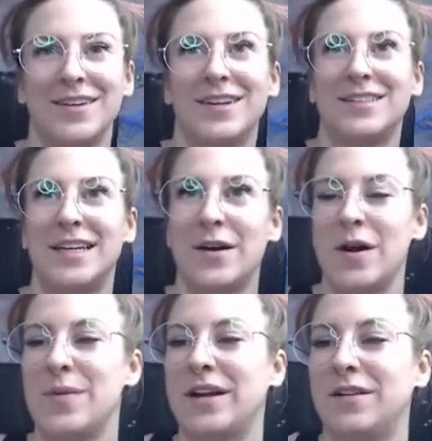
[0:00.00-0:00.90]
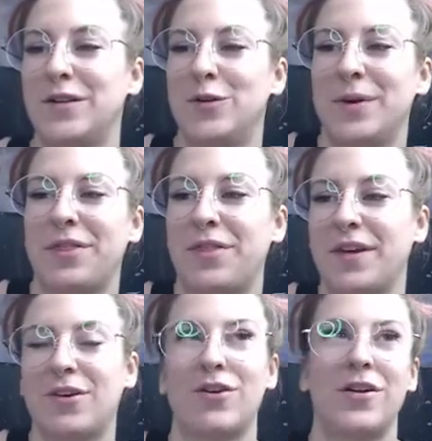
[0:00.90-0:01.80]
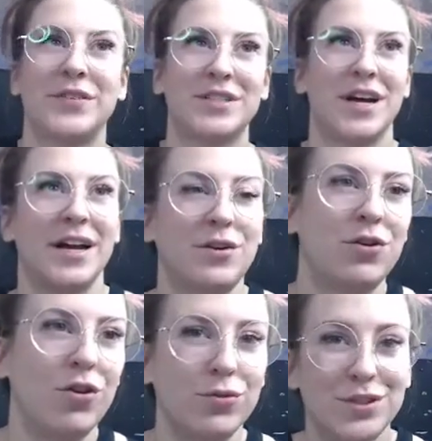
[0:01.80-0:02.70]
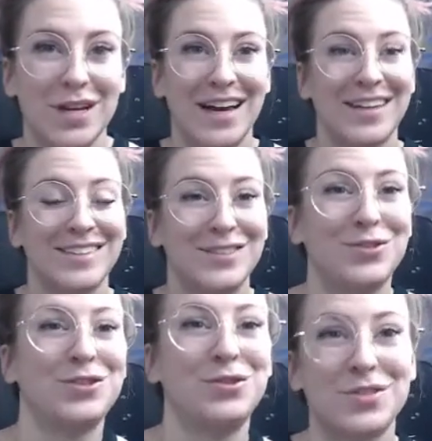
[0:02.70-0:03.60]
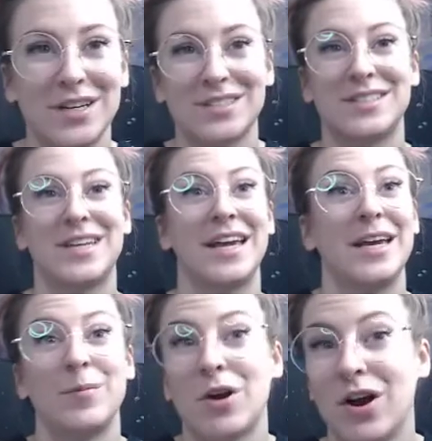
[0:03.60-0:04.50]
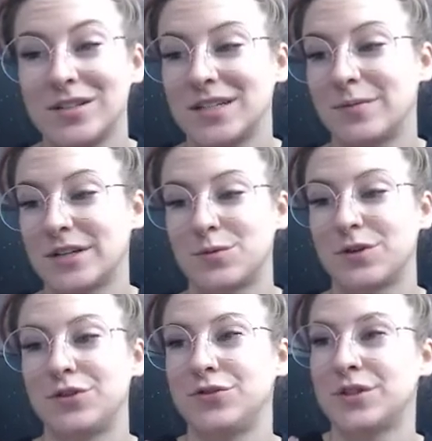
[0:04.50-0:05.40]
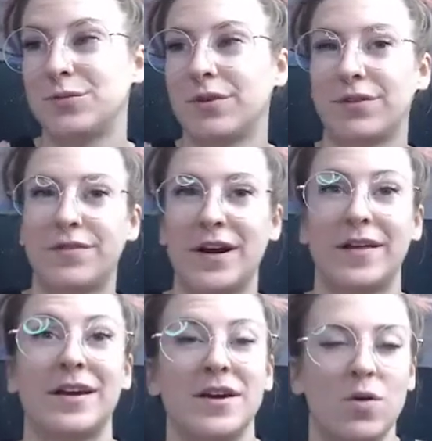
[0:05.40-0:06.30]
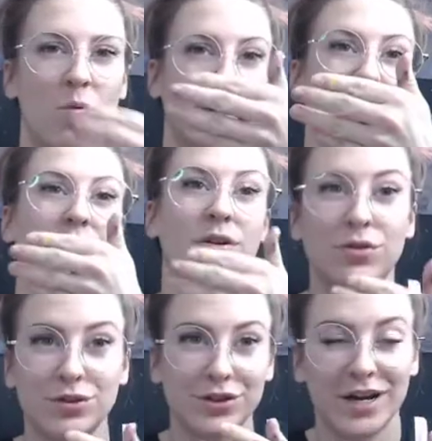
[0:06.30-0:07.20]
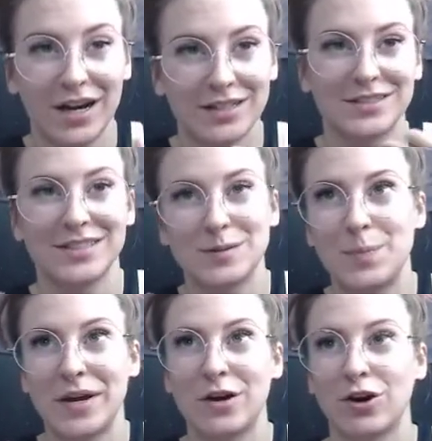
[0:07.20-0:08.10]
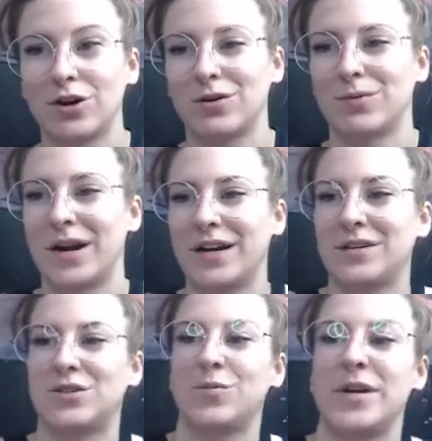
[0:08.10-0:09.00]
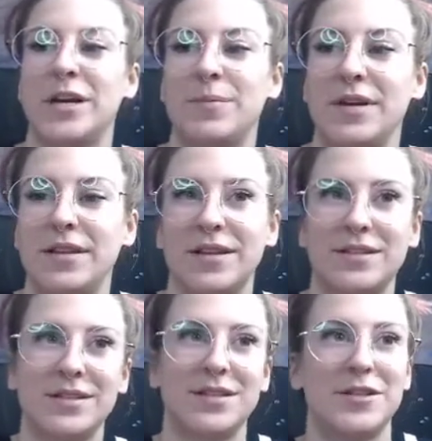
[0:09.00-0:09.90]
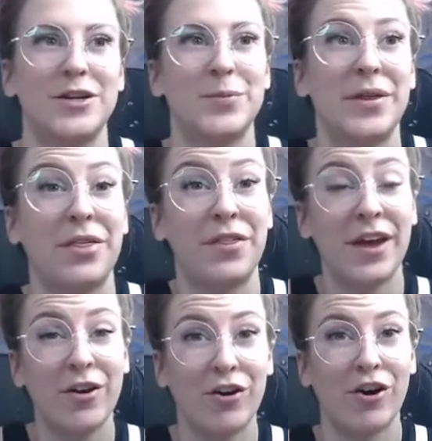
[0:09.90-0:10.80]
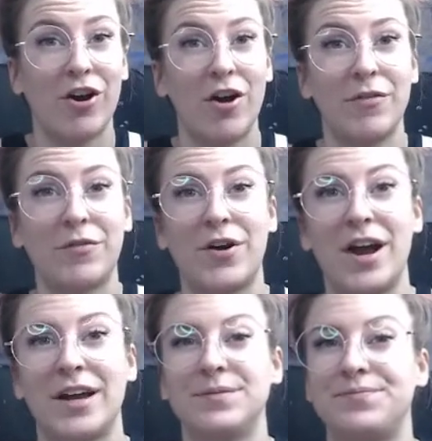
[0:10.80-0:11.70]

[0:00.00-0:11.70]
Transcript: See how I made it a little bit thicker on the side close to us? You can use that same concept as we were using with the fire. Like, what's closer to us is bigger, right? So maybe this is a little bit thicker on the front.